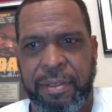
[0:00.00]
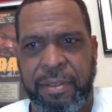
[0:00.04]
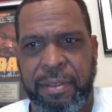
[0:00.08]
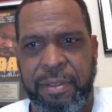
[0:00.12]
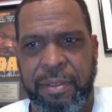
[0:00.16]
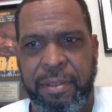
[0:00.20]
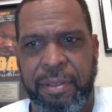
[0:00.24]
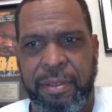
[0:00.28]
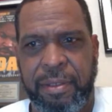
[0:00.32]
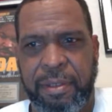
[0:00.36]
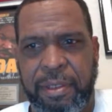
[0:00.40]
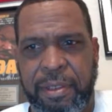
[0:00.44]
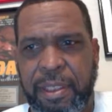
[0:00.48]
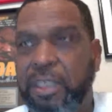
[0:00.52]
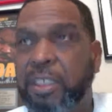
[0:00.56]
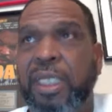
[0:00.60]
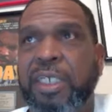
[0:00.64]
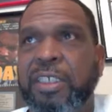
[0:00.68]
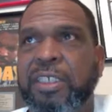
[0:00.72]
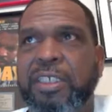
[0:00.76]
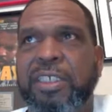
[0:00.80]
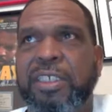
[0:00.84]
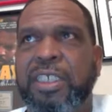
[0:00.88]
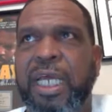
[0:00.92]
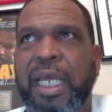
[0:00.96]
And nothing to
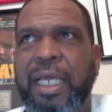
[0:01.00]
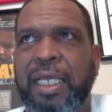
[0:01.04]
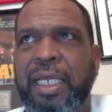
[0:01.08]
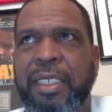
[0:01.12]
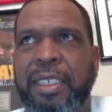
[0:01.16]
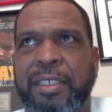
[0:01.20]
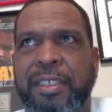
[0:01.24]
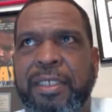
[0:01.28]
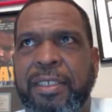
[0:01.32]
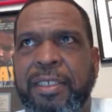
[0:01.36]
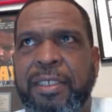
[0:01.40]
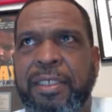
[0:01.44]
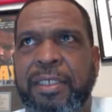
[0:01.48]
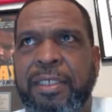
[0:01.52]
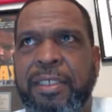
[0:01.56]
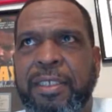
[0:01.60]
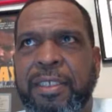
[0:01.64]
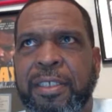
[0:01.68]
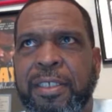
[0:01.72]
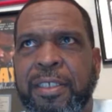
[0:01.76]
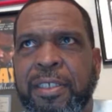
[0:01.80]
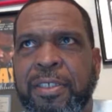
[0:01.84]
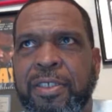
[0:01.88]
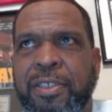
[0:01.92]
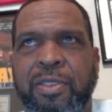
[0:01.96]
say.
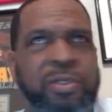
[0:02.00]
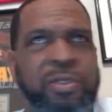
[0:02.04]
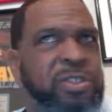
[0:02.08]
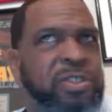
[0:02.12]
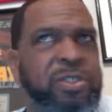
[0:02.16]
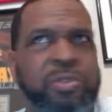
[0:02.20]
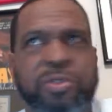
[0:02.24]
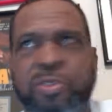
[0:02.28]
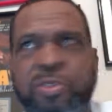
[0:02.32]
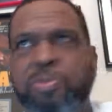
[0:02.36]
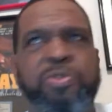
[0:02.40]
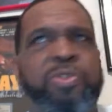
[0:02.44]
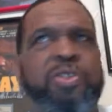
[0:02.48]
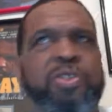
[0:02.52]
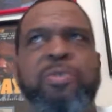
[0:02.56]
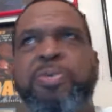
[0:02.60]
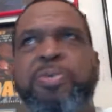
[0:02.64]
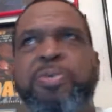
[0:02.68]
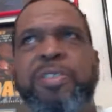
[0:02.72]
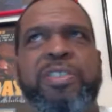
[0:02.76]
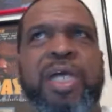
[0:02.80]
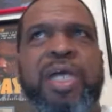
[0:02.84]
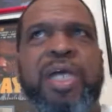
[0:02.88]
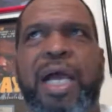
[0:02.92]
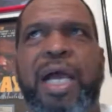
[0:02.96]
So he do some stupid
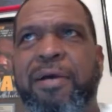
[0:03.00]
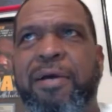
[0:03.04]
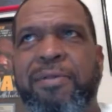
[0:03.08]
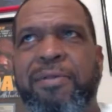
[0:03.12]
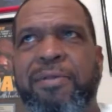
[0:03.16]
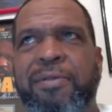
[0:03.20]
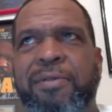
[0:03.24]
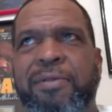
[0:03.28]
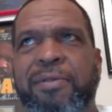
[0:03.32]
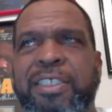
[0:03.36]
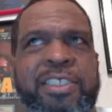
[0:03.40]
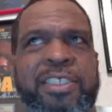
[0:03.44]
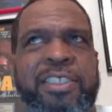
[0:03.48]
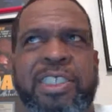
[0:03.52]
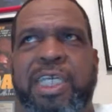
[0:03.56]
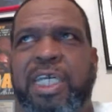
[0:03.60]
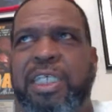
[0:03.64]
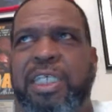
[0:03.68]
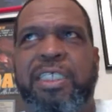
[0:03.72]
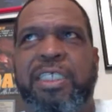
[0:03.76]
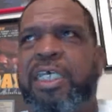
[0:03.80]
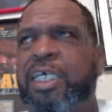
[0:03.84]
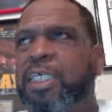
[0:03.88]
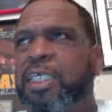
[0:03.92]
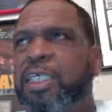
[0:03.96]
outlandish shit to
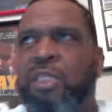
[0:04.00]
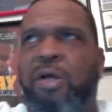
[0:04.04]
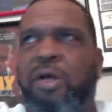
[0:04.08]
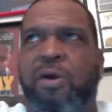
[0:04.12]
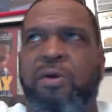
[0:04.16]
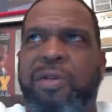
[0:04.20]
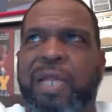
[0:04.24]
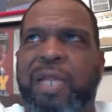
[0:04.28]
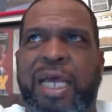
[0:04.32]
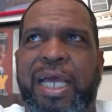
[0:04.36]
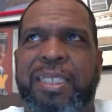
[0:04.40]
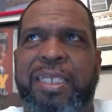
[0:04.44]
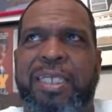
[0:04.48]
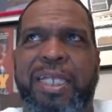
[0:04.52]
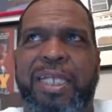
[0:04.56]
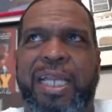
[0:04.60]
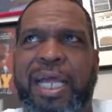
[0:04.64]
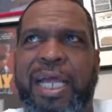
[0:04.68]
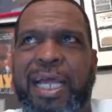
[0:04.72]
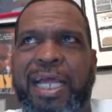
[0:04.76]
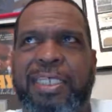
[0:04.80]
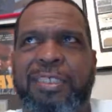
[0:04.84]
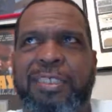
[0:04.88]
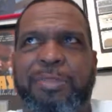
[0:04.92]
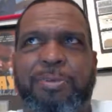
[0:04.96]
get thrown out the
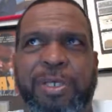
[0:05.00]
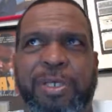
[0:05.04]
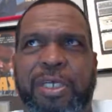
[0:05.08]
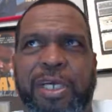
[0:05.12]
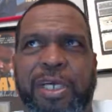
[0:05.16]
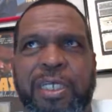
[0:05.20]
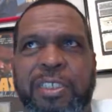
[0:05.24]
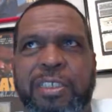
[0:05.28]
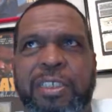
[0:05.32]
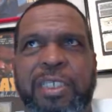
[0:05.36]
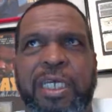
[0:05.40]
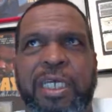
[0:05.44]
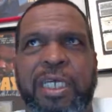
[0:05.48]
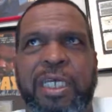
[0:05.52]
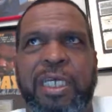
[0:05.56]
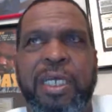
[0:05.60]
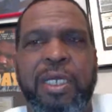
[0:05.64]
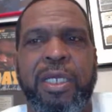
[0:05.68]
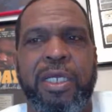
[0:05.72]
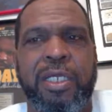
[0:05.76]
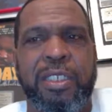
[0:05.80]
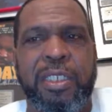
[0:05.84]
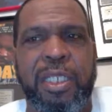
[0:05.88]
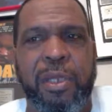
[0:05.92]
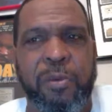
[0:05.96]
class because
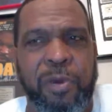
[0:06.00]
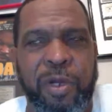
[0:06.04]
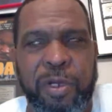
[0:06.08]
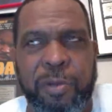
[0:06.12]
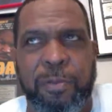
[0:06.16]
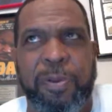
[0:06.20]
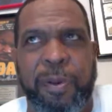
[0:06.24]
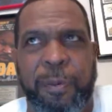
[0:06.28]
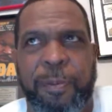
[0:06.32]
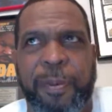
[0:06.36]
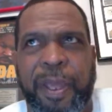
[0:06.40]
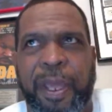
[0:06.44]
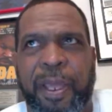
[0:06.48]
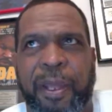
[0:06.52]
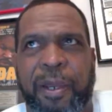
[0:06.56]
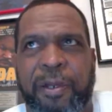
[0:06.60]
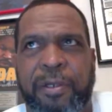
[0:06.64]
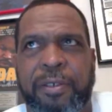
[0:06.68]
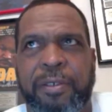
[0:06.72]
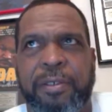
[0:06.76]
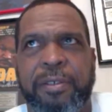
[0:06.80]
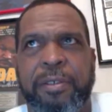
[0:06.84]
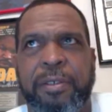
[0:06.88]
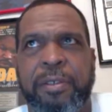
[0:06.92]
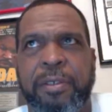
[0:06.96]
they wasn't prepared.
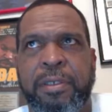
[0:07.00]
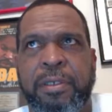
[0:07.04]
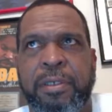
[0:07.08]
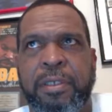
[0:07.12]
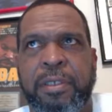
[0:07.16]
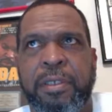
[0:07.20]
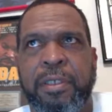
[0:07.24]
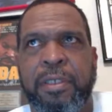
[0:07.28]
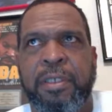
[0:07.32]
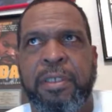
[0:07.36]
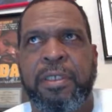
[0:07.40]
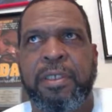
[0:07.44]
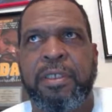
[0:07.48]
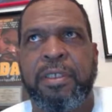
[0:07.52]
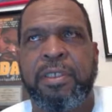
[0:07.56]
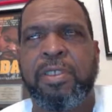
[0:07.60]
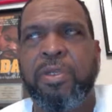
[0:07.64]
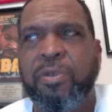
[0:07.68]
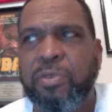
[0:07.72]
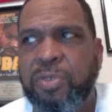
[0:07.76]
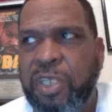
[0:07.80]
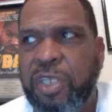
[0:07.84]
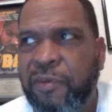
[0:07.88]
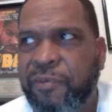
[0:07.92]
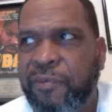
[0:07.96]
It's no
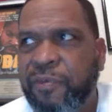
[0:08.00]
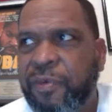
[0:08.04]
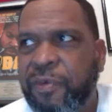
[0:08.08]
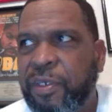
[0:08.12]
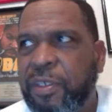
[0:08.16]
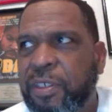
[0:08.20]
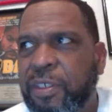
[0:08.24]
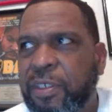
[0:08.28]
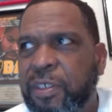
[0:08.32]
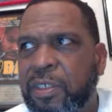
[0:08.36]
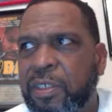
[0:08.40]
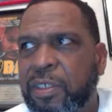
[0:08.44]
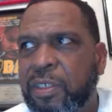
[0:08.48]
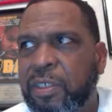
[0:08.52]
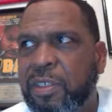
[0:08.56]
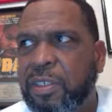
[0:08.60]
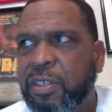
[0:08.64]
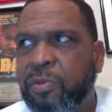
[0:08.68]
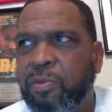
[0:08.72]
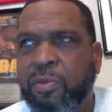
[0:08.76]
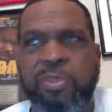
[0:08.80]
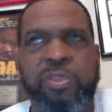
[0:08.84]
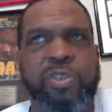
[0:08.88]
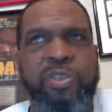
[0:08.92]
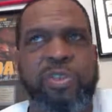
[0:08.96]
different than what
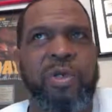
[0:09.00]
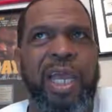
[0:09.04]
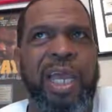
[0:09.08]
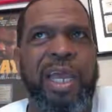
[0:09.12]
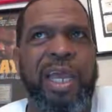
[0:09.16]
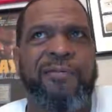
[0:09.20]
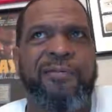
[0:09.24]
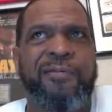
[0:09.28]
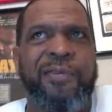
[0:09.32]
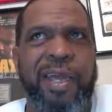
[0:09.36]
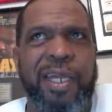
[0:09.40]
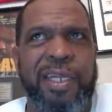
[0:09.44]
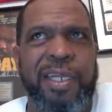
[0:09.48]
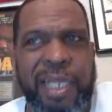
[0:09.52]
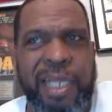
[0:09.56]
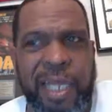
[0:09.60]
you have right now.